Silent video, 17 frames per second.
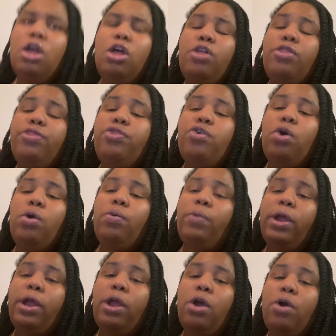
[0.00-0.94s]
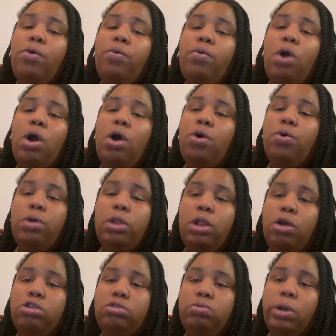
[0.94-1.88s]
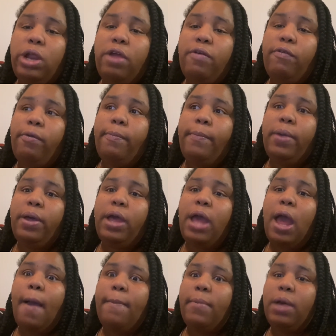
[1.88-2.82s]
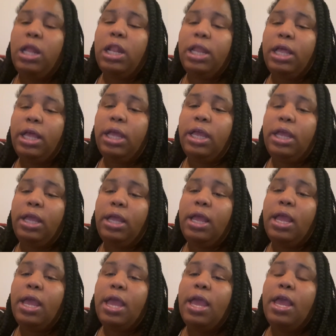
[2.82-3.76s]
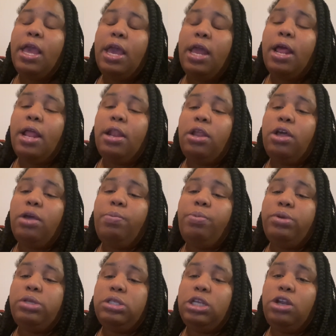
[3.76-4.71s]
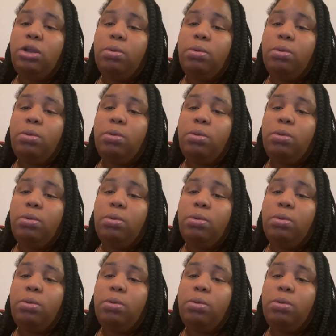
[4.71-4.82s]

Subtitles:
throw around old clothes, whatever, but I'm clean and I look presentable.